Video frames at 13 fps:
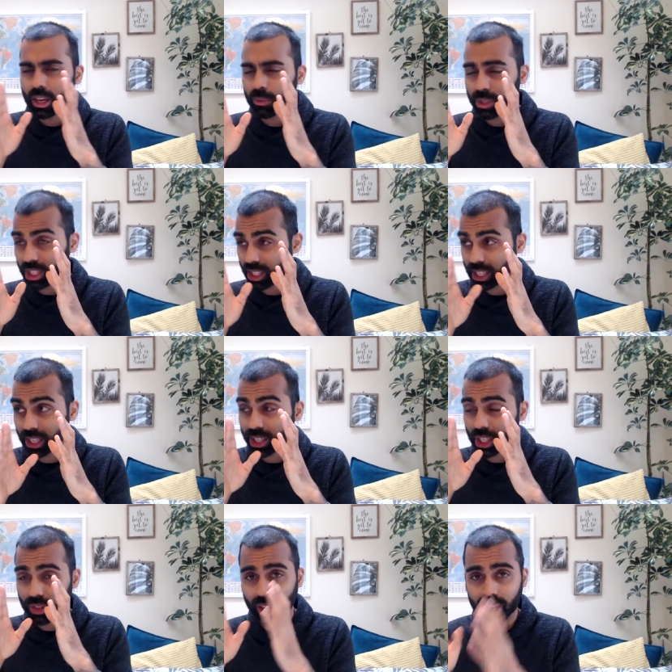which is the
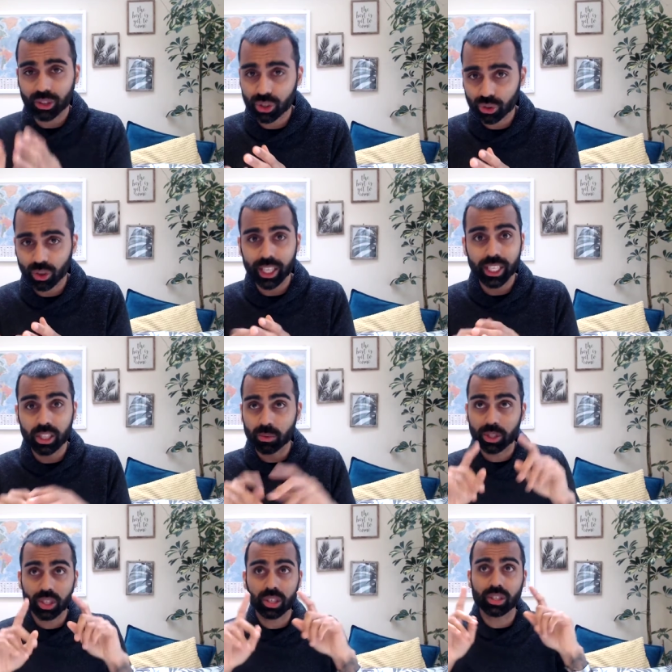underground, trains,
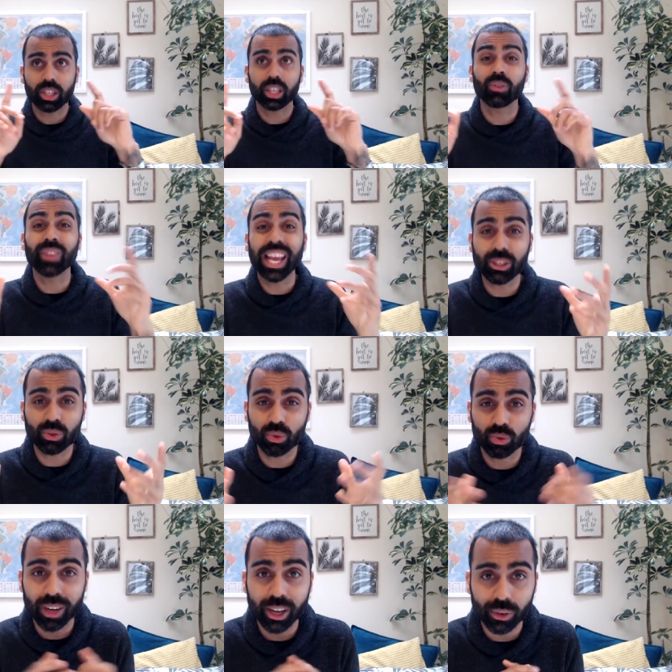which is national
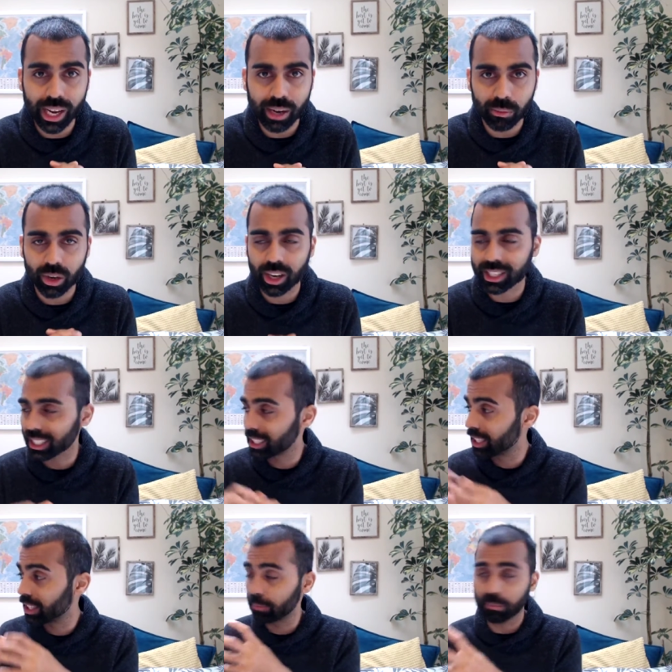rail networks, and
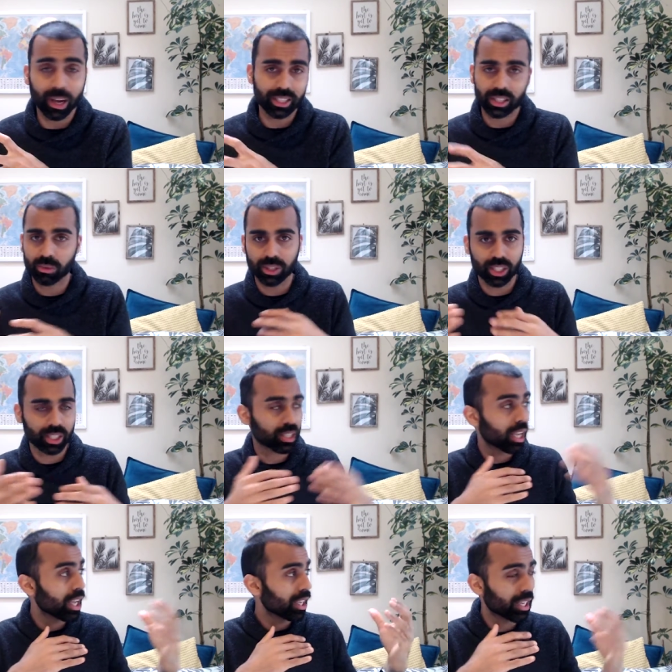then the bus, which is
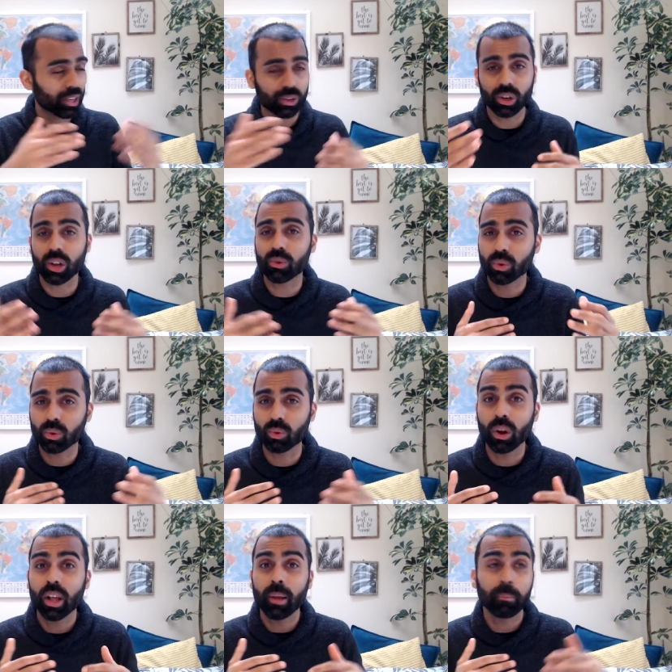your
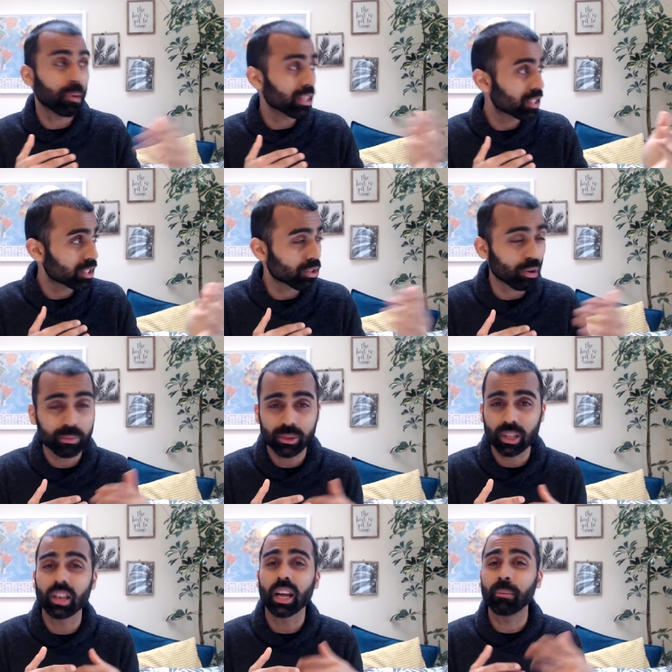local bus stops
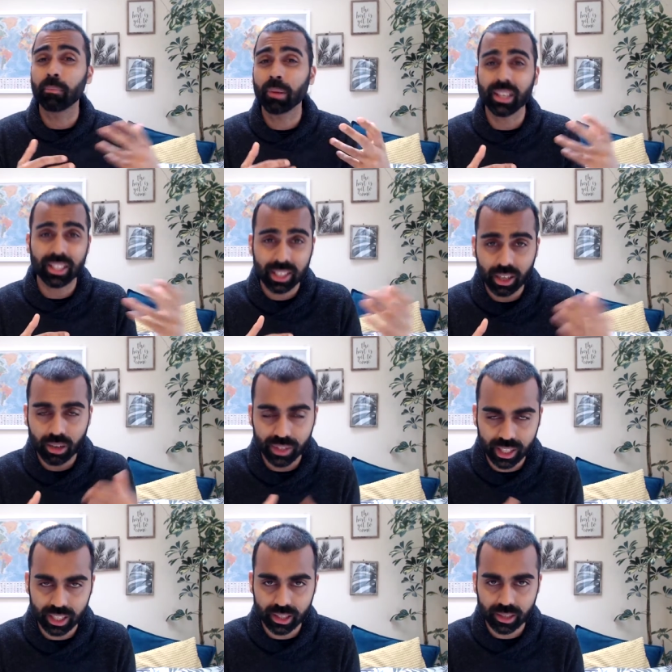and bus
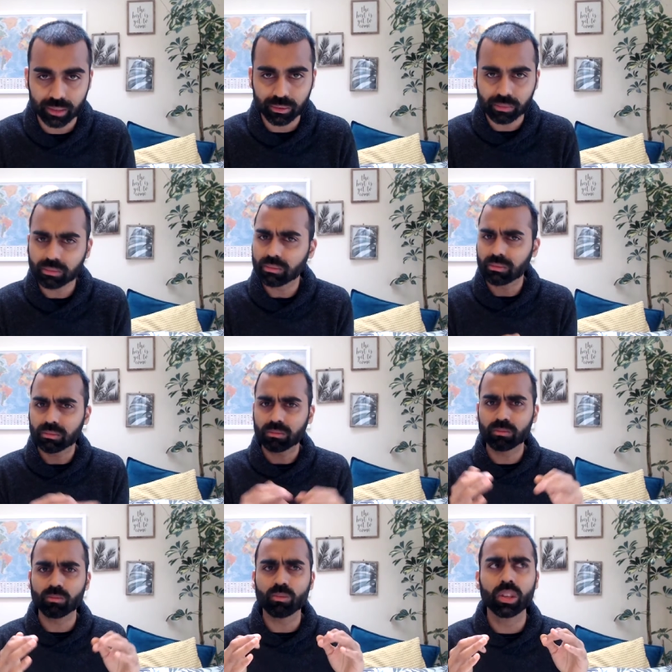services.
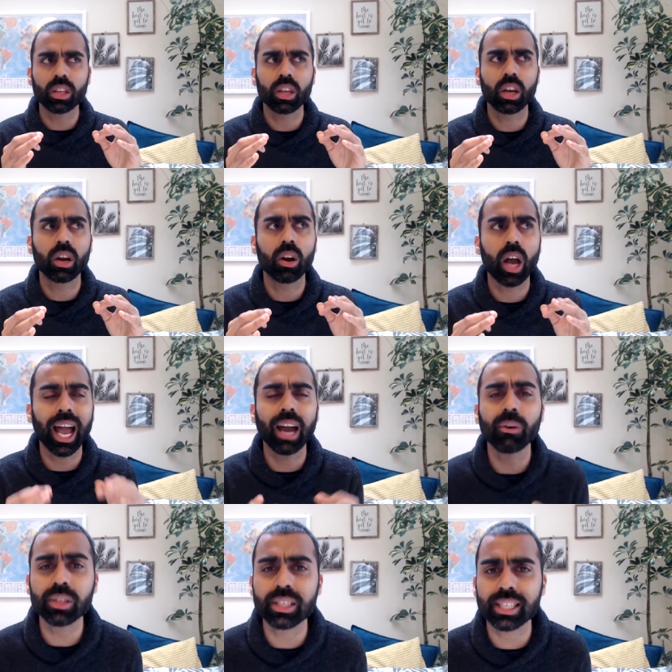
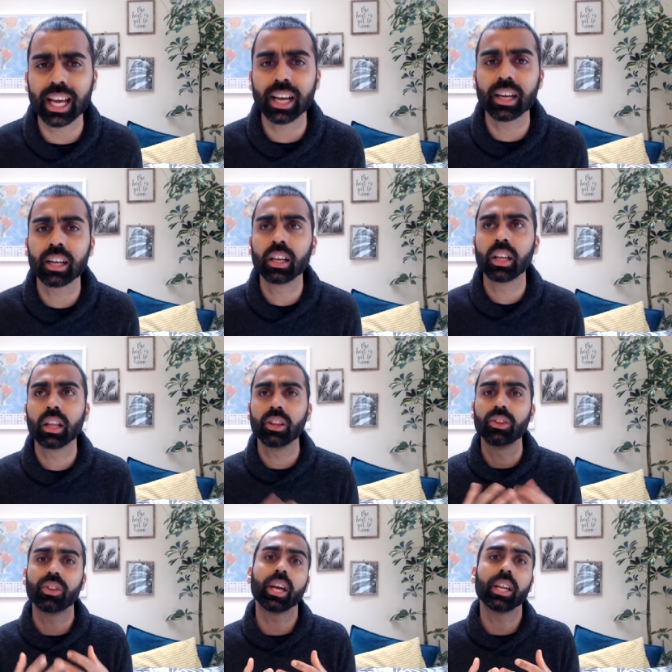How does that
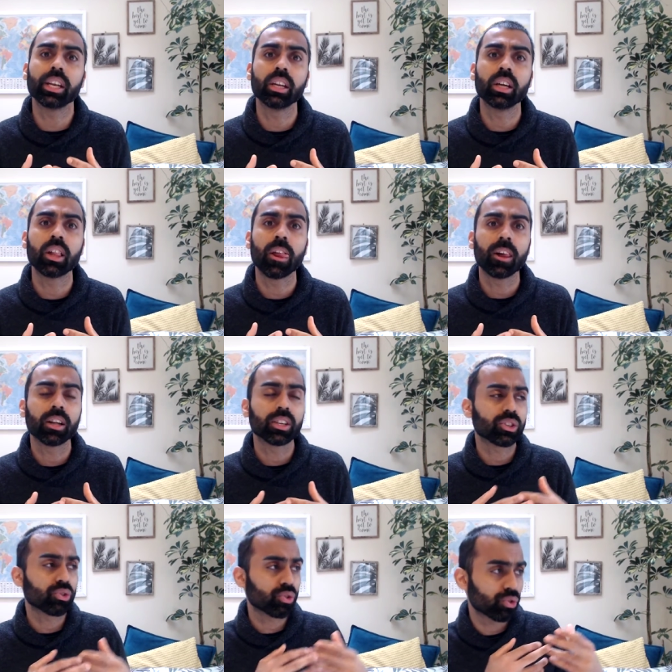then
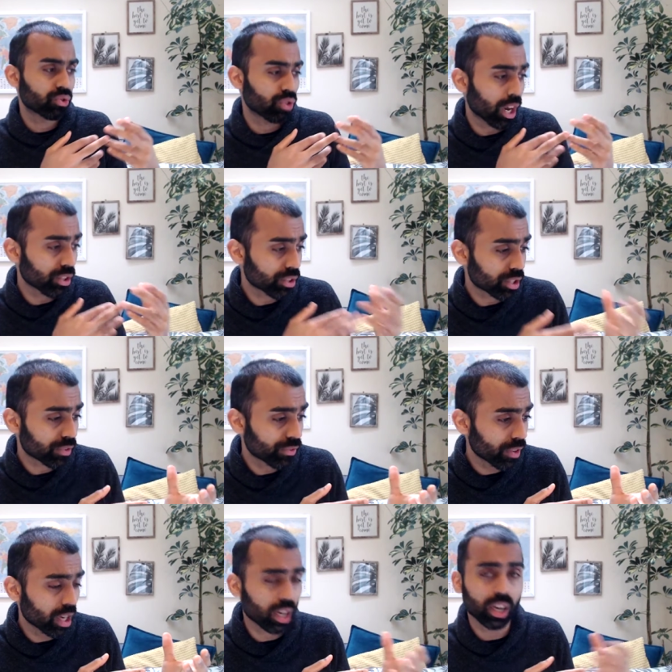
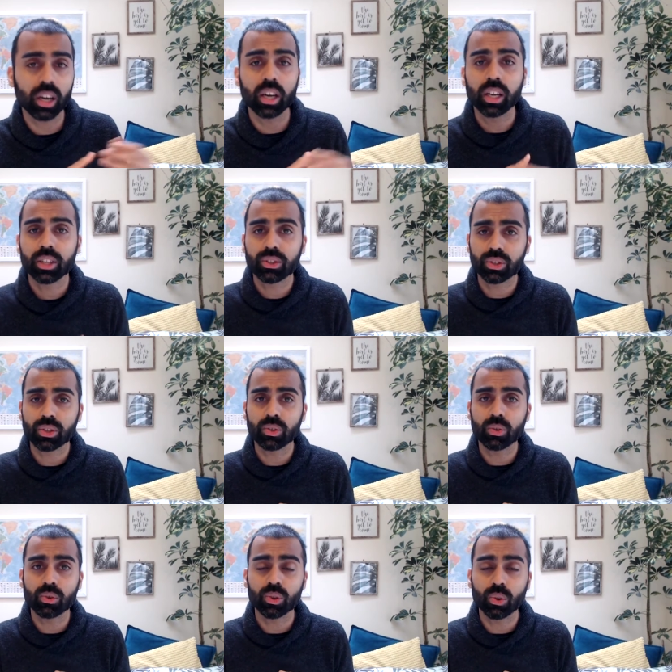transfer
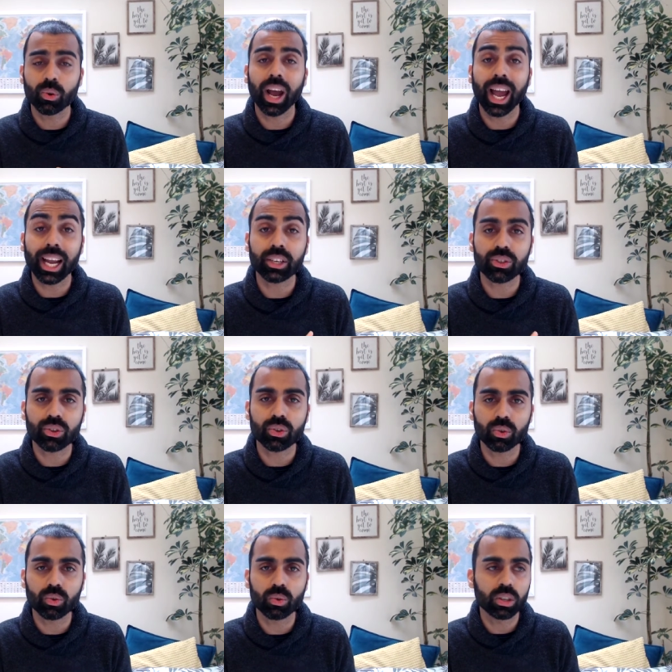to your
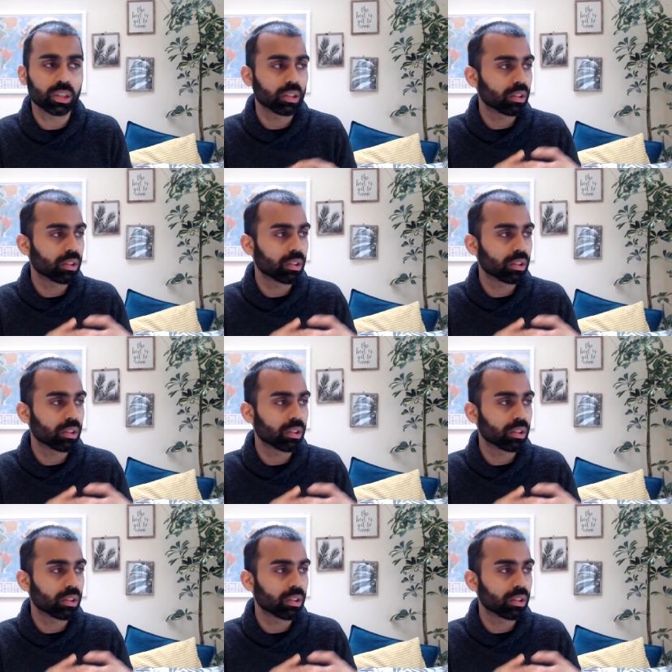actual